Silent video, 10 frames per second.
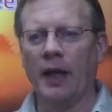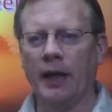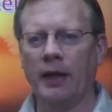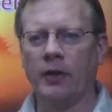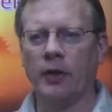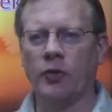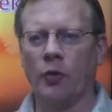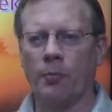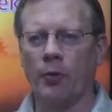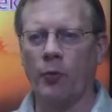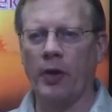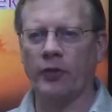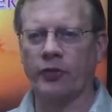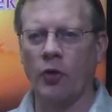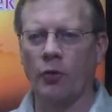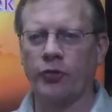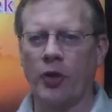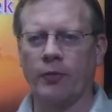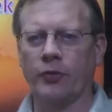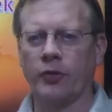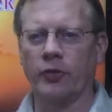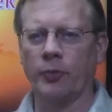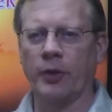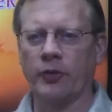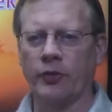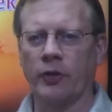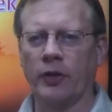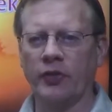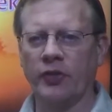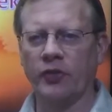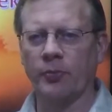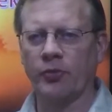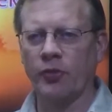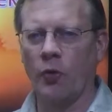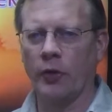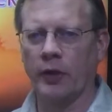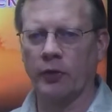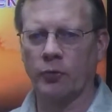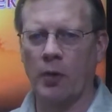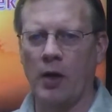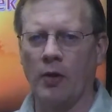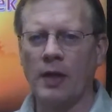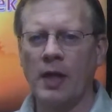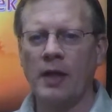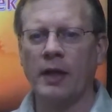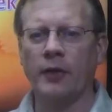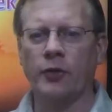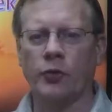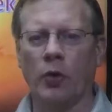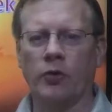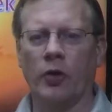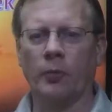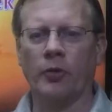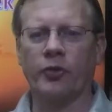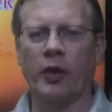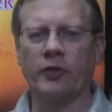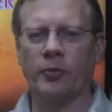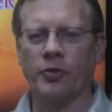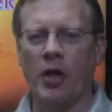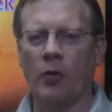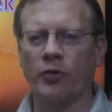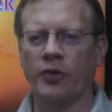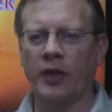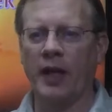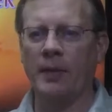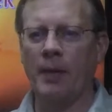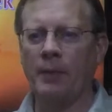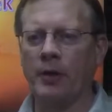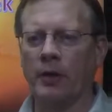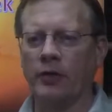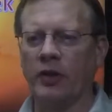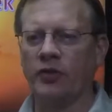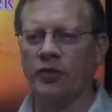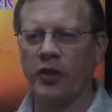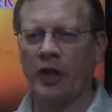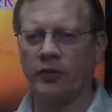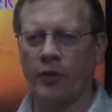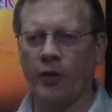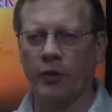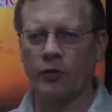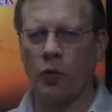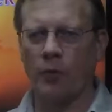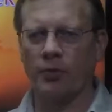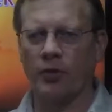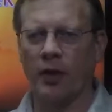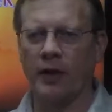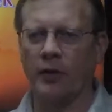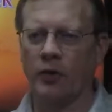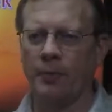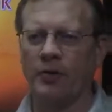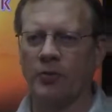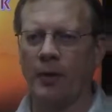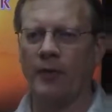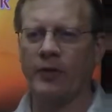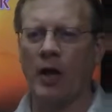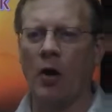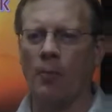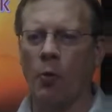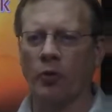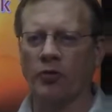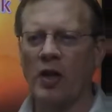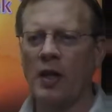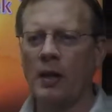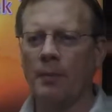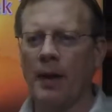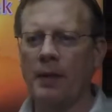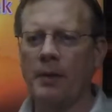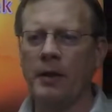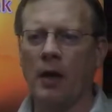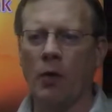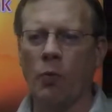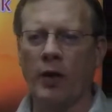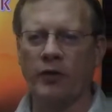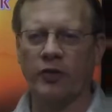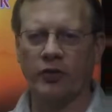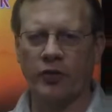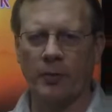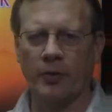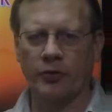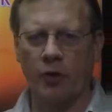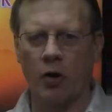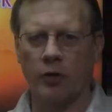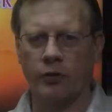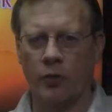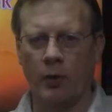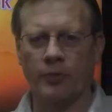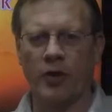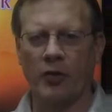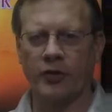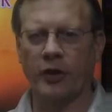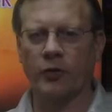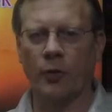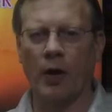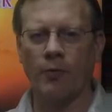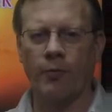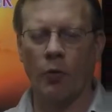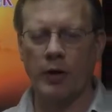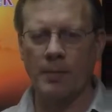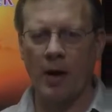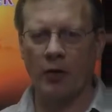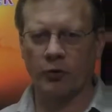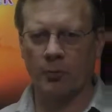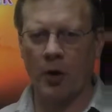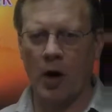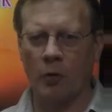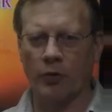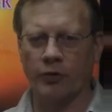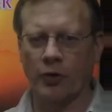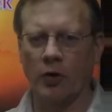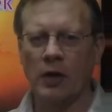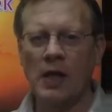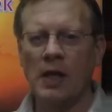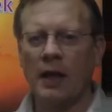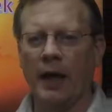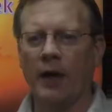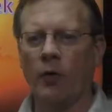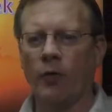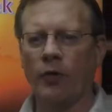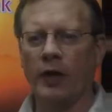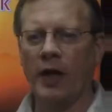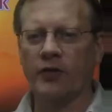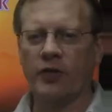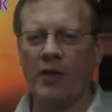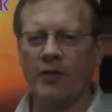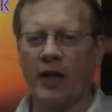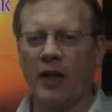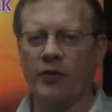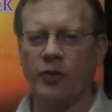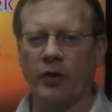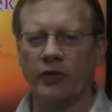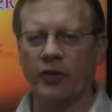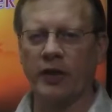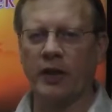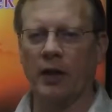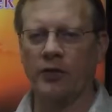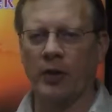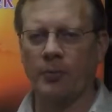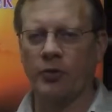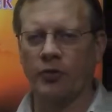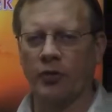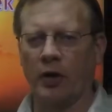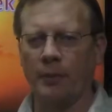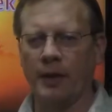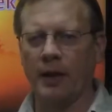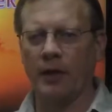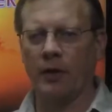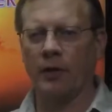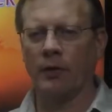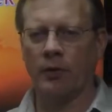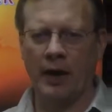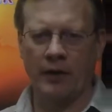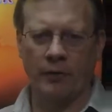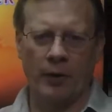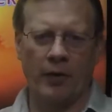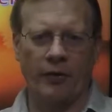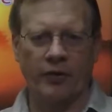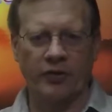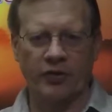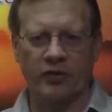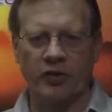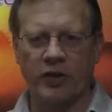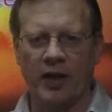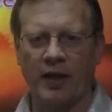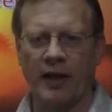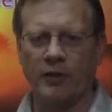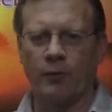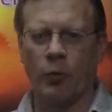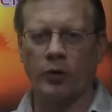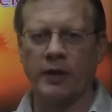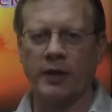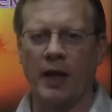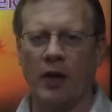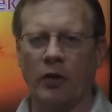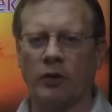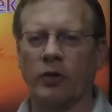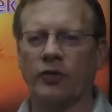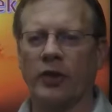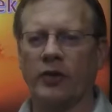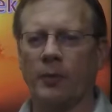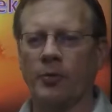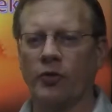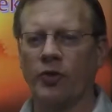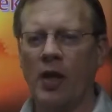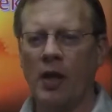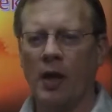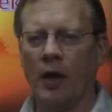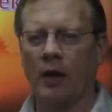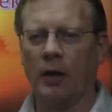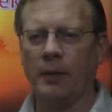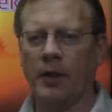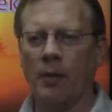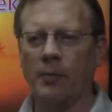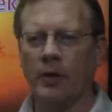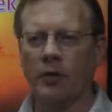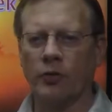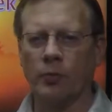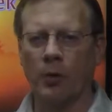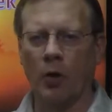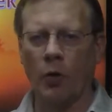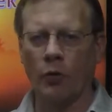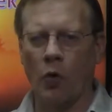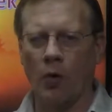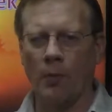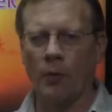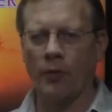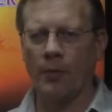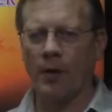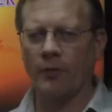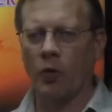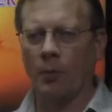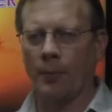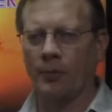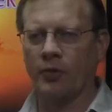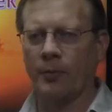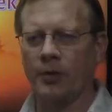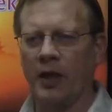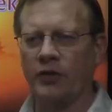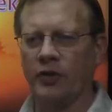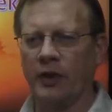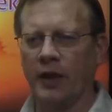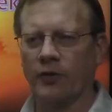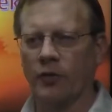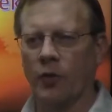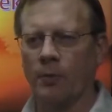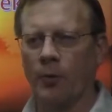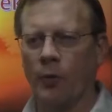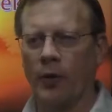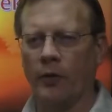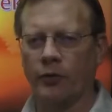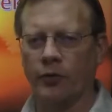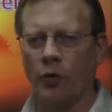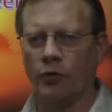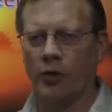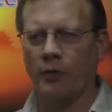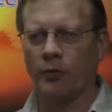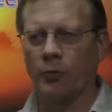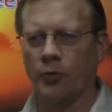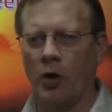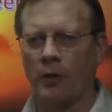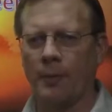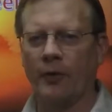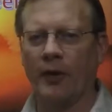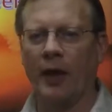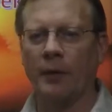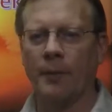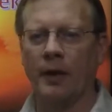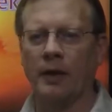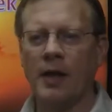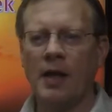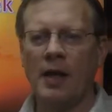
And don't put away the snow shovels because we could certainly see some snow here as well. In the short term, looks like some showers today, maybe a decent chance of thunderstorms tonight. There could be some heavy downpours, maybe winds in some of the stronger storms gusting to around 40 miles per hour or so. And over the next 7 days, you can see temperatures are going to begin, or rather the 6 to 10, 8 to 14 day outlook looks like temperatures are going to become near to below normal with above normal precipitation again. So don't put away those snow shovels, and we'll talk about that in a minute.